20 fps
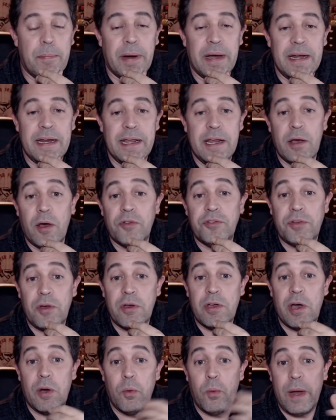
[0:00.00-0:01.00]
But he
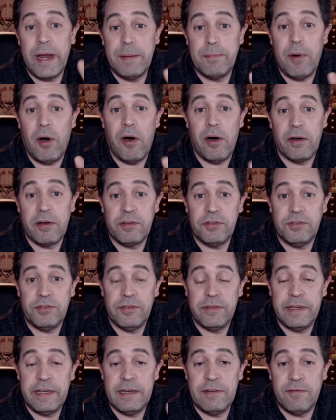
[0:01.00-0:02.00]
also got Wade
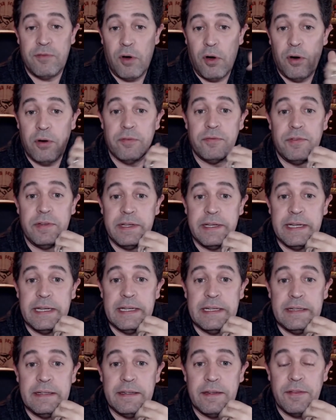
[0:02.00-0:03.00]
Boggs involved
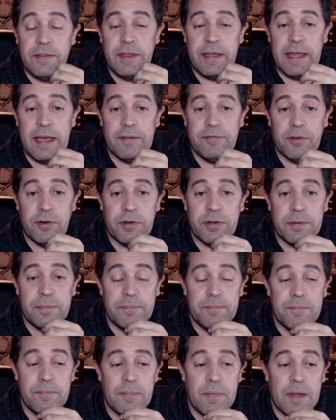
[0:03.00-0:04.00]
in the effort.
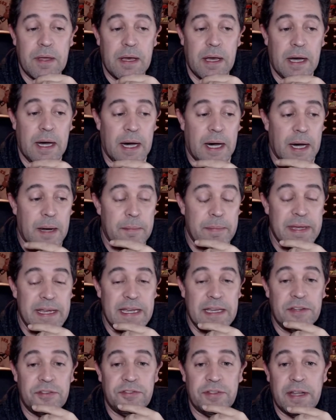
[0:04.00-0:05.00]

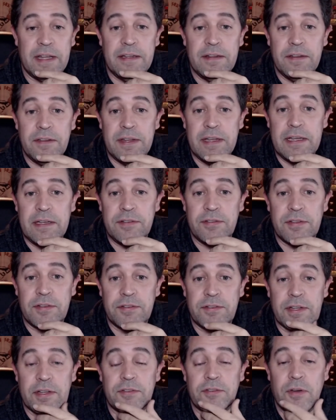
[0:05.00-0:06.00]
He sent these
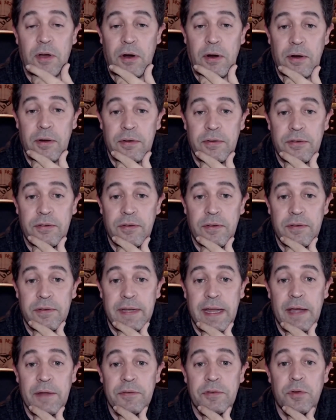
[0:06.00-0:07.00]
6 cards
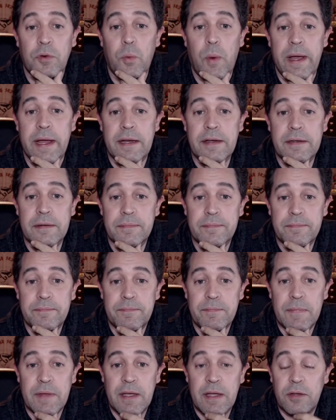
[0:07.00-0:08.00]
down to Wade,
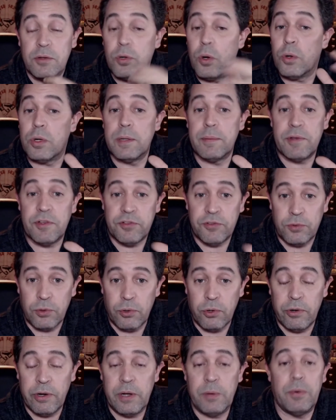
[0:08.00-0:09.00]
told him the
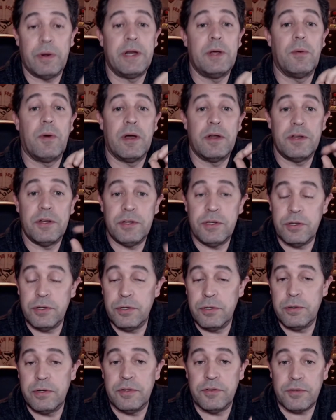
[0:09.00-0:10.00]
story, what he wanted to
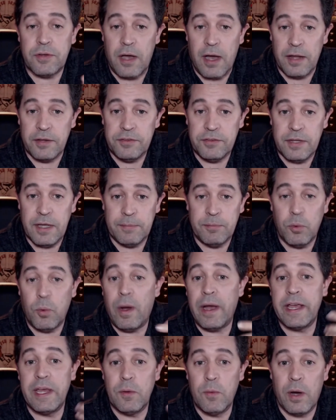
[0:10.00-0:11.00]
do, his concept,
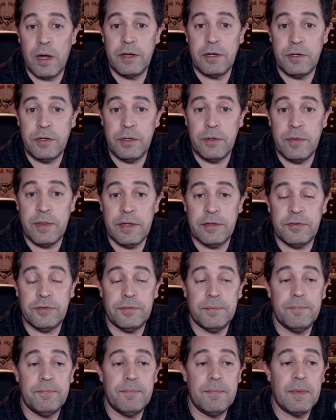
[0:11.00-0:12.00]
why he wanted to do
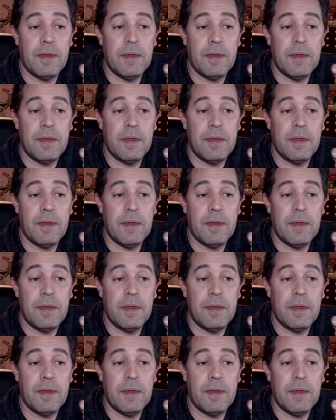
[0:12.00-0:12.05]
this.